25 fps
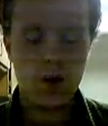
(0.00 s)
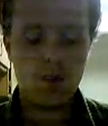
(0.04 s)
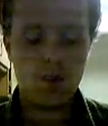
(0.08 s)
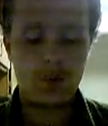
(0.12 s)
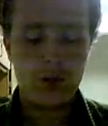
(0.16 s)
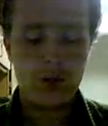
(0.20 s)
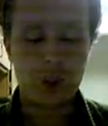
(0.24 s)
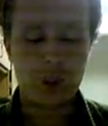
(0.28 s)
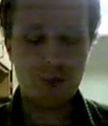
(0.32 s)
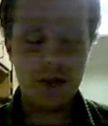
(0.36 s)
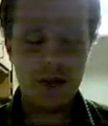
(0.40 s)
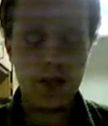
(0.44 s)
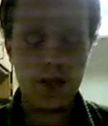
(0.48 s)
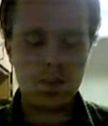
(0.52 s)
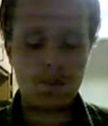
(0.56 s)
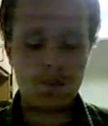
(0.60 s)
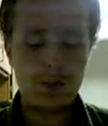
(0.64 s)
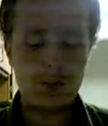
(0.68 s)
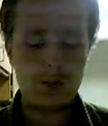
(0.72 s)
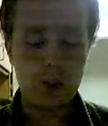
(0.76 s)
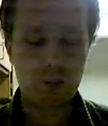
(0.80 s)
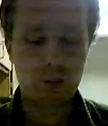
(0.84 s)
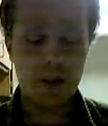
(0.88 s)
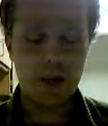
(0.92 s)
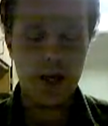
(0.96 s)
which people
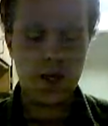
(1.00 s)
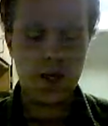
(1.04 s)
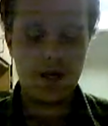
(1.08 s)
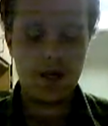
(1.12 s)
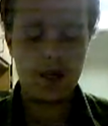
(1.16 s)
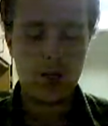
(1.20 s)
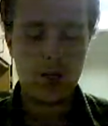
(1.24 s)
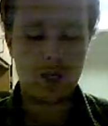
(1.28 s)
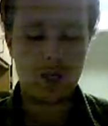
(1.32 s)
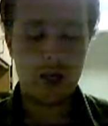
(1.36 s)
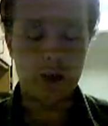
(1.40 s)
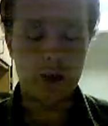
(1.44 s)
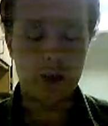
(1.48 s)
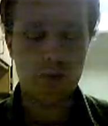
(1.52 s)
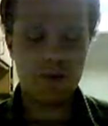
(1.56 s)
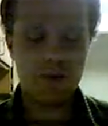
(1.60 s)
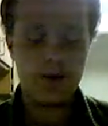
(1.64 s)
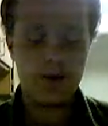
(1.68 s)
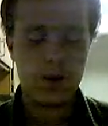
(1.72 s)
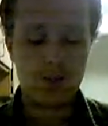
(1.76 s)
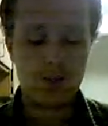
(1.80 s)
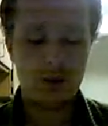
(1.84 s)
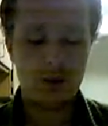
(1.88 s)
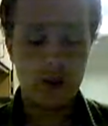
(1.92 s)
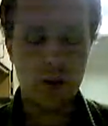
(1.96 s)
depend on for
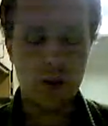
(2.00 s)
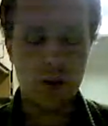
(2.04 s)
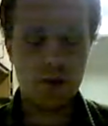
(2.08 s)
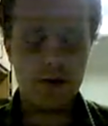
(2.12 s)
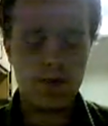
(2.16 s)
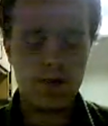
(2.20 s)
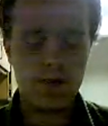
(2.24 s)
their own